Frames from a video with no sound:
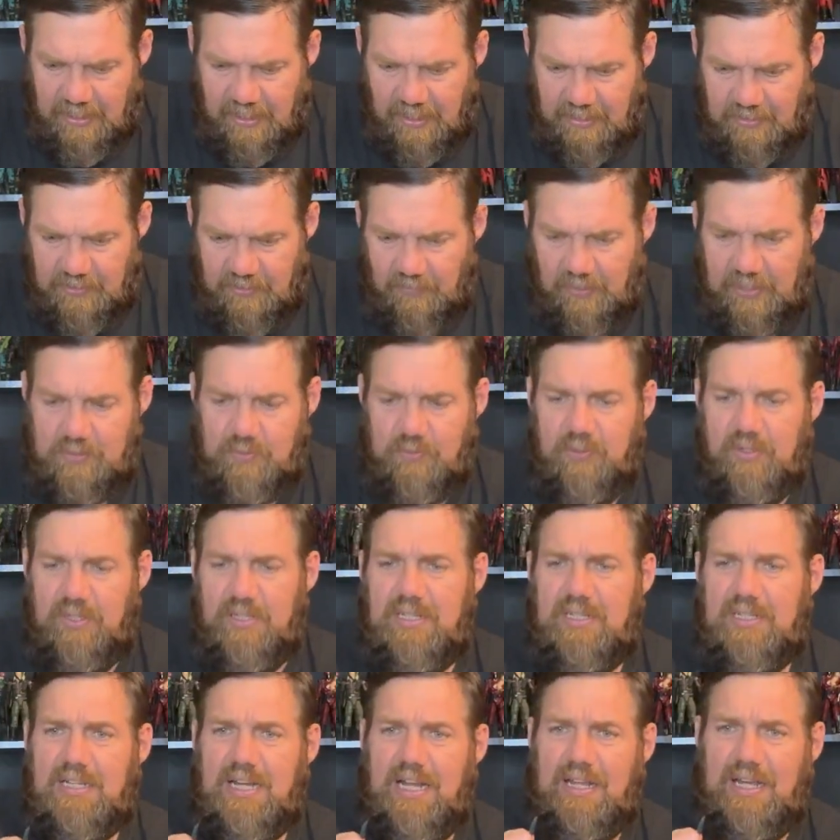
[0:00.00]
So this one,
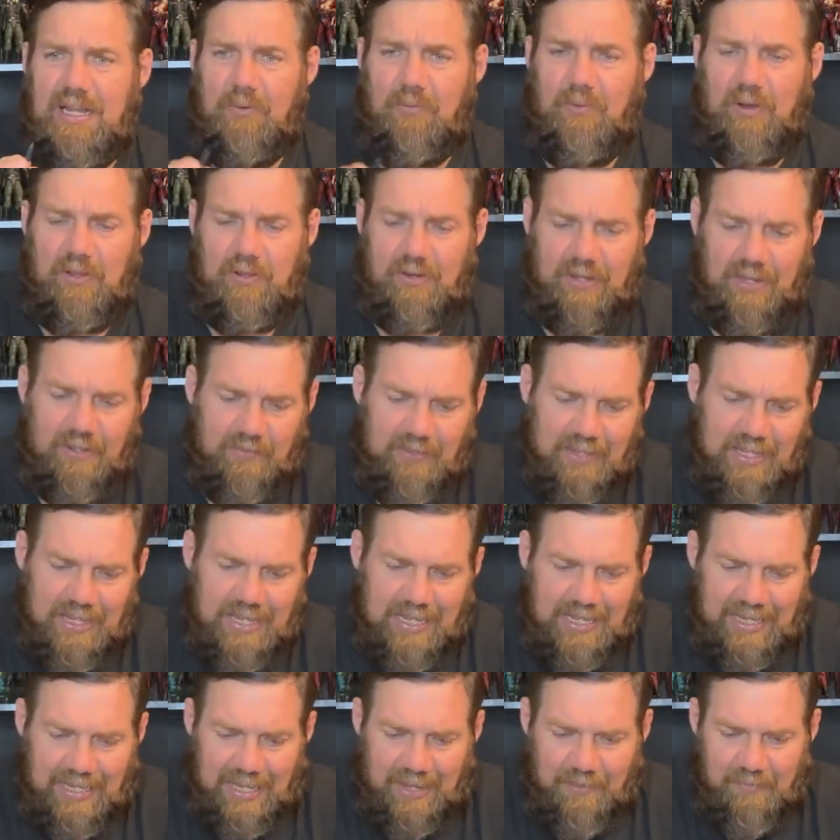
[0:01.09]
kind of like a regular knife.
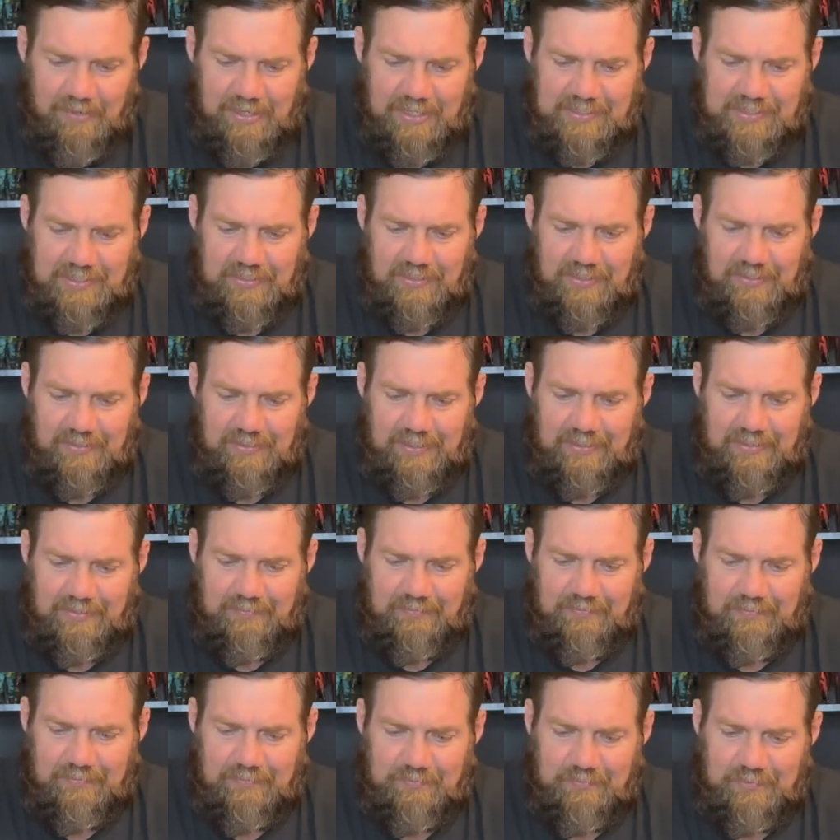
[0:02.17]
That one doesn't look like,
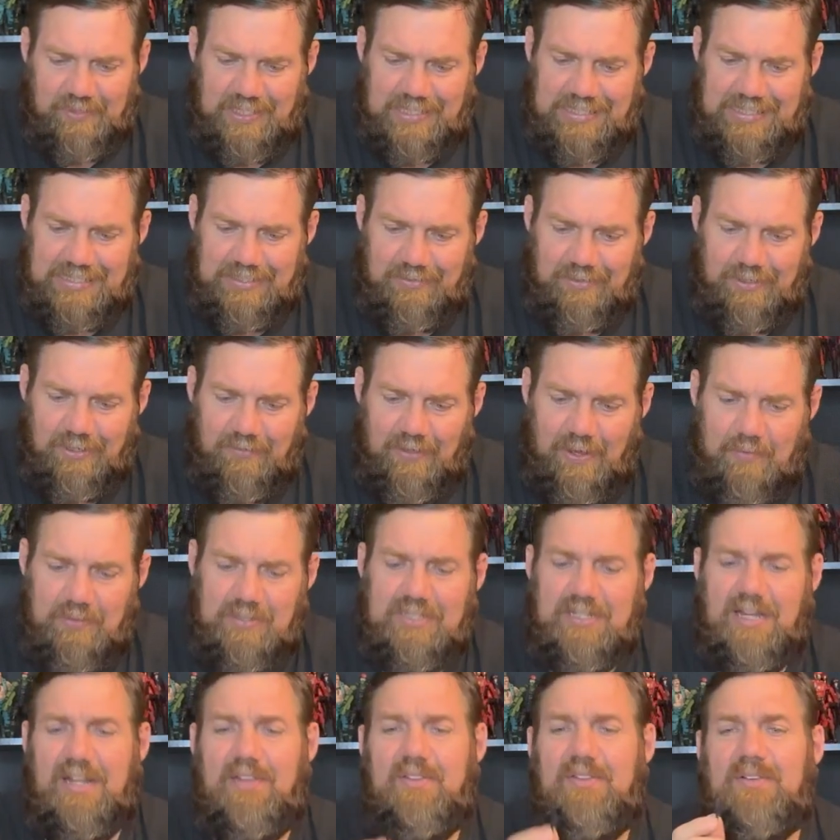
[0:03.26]
I don't know. That one's
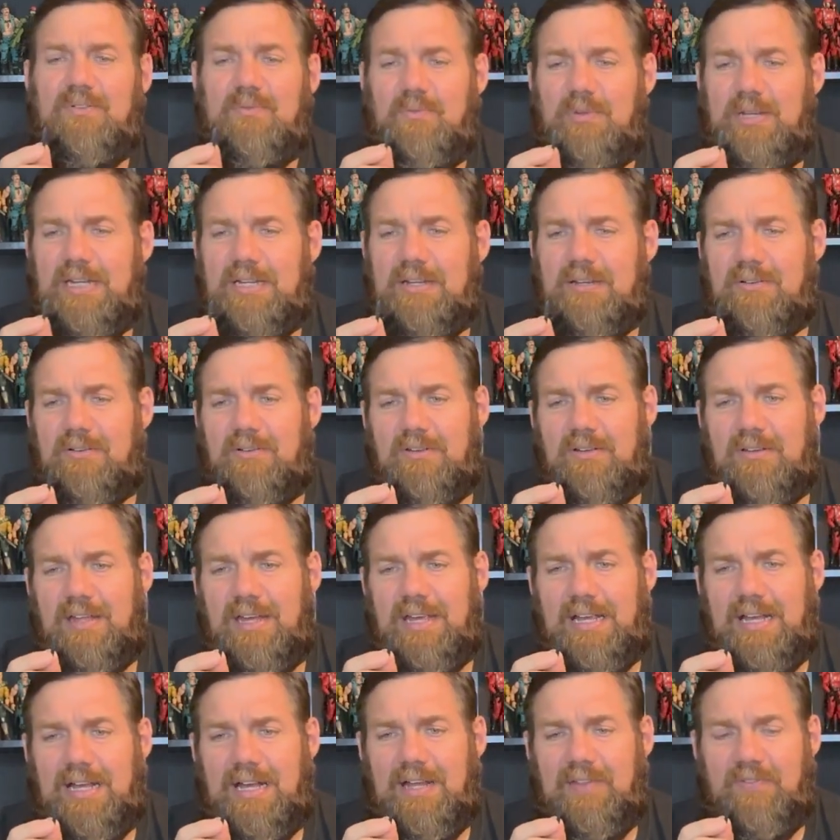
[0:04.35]
kind of look weird.
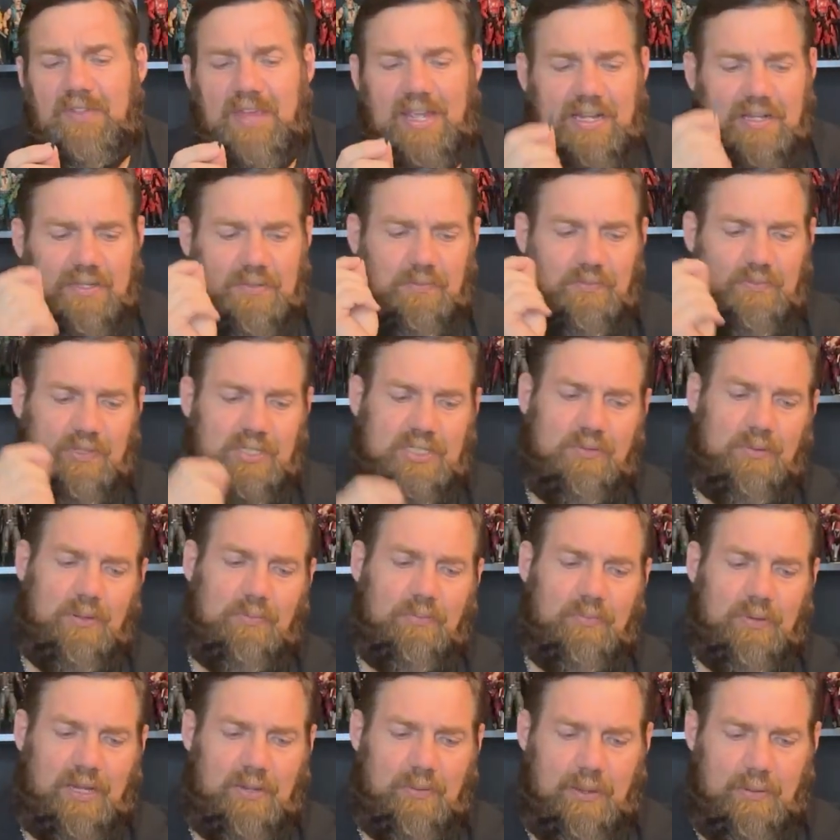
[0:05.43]
Like, I think it can
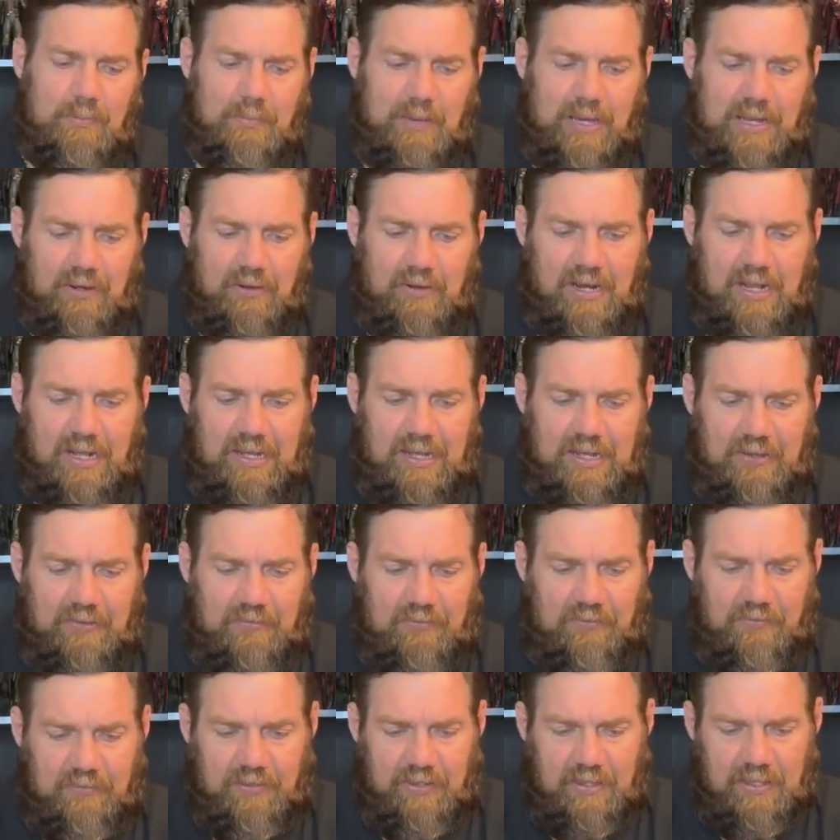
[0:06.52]
be a better
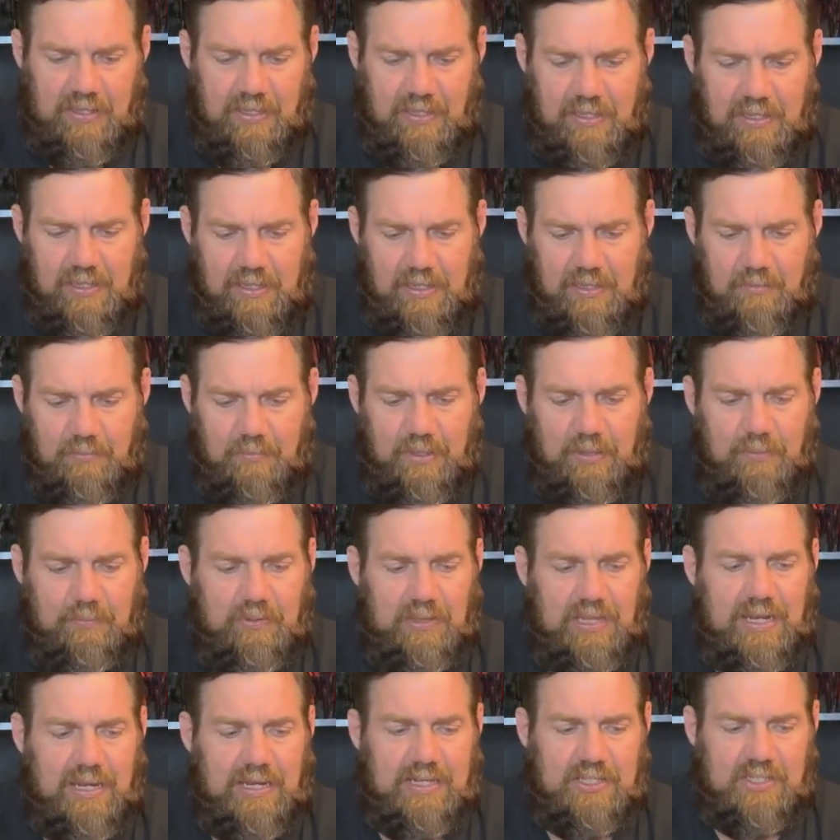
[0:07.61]
knife. But you put
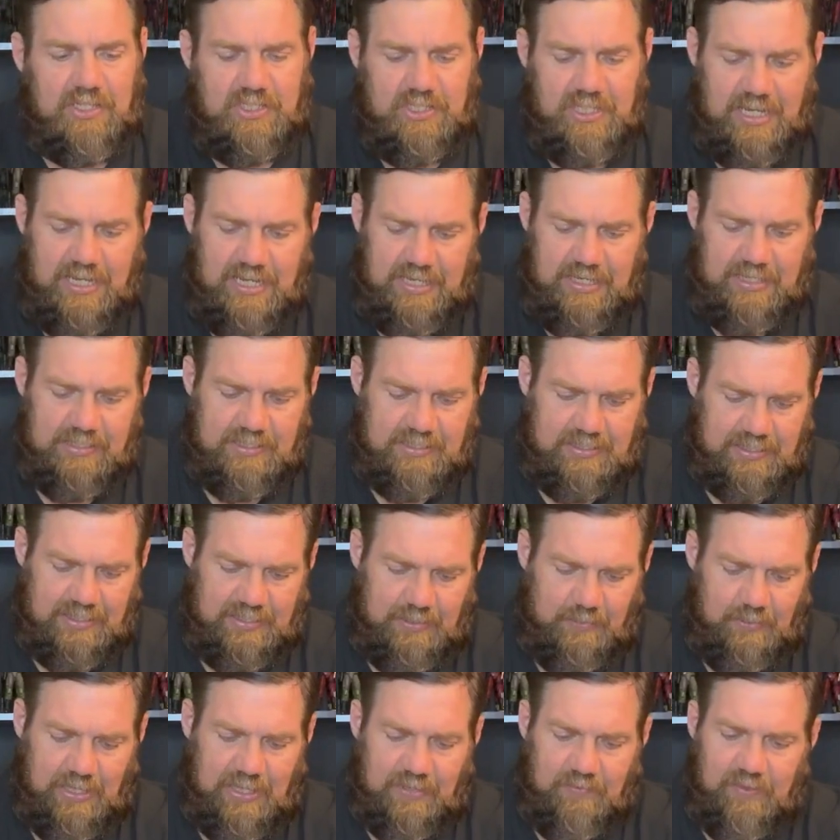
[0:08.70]
that in his chest. And then
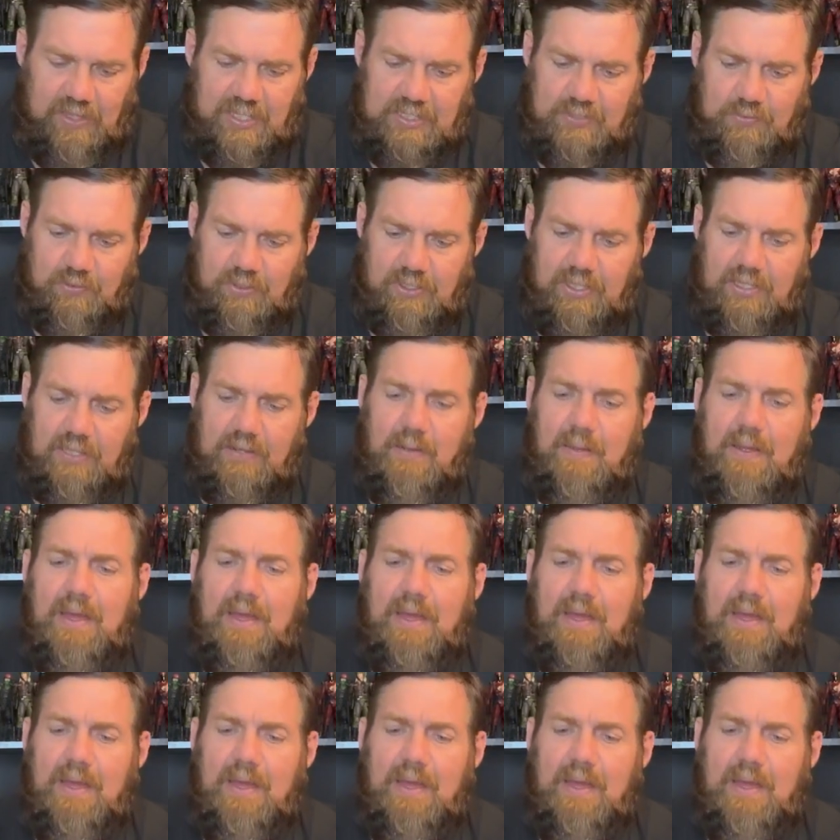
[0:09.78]
we got this one.